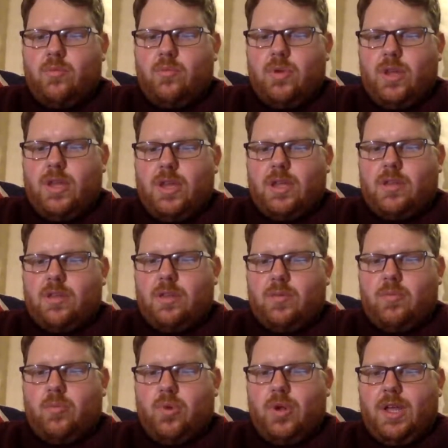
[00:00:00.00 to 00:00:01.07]
please
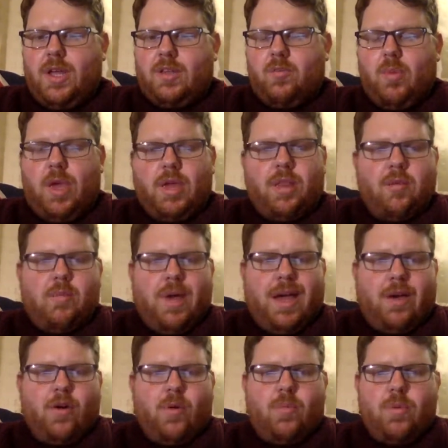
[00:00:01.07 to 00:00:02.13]
ping them
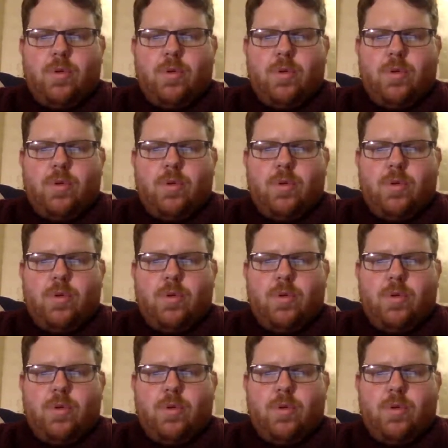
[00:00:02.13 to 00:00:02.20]
back up